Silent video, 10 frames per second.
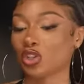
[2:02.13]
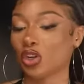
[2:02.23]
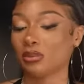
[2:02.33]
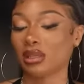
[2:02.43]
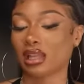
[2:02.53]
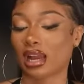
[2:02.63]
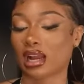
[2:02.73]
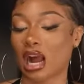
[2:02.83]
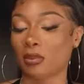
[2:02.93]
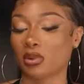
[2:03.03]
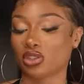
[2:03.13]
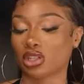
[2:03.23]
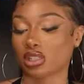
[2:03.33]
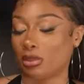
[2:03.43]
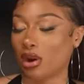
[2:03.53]
not treating me like I'm
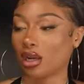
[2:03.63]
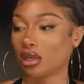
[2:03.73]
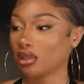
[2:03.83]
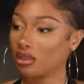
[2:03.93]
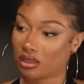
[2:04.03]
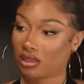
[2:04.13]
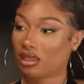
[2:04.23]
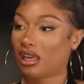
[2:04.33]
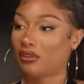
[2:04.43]
just a product. Right.